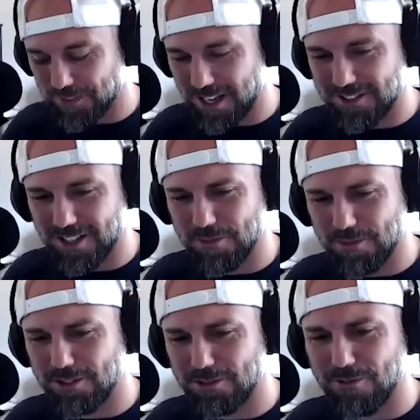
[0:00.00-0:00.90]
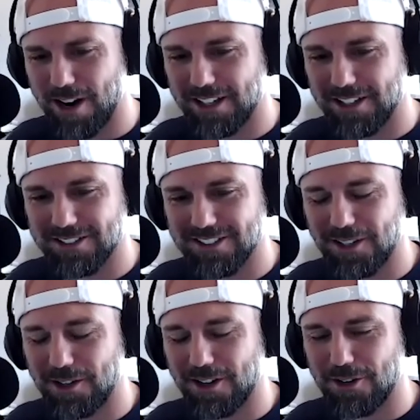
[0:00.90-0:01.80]
Zeb, "You do rankings?"
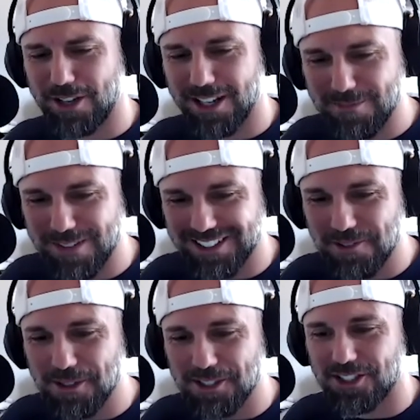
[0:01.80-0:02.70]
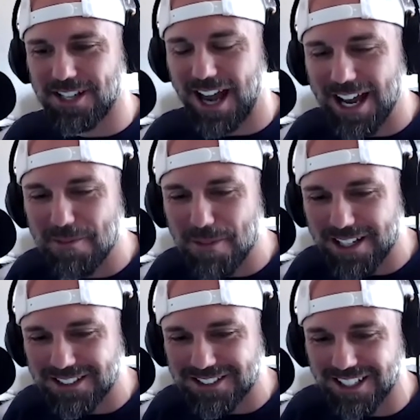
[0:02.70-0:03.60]
Like, are you kidding me? Do you know how much time
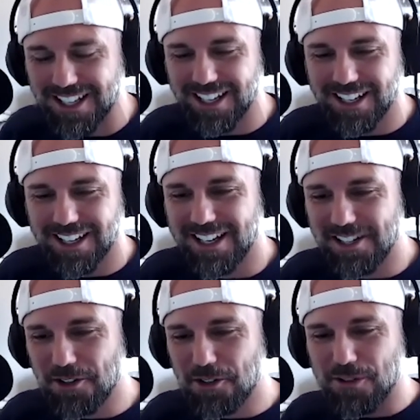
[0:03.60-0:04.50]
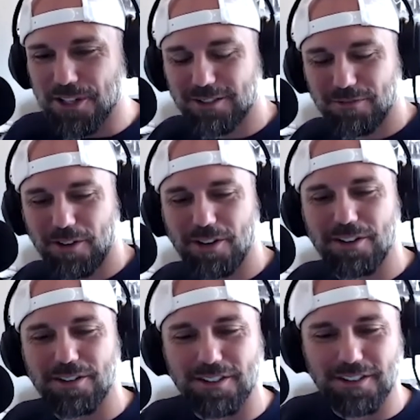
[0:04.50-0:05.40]
that is? Like, and you're doing this
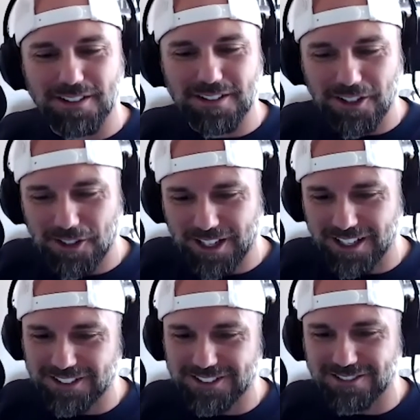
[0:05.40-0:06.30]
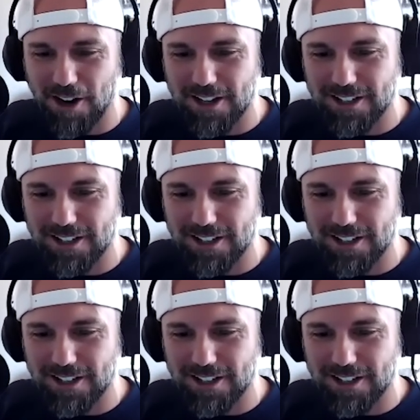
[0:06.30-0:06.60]
for their kids, right?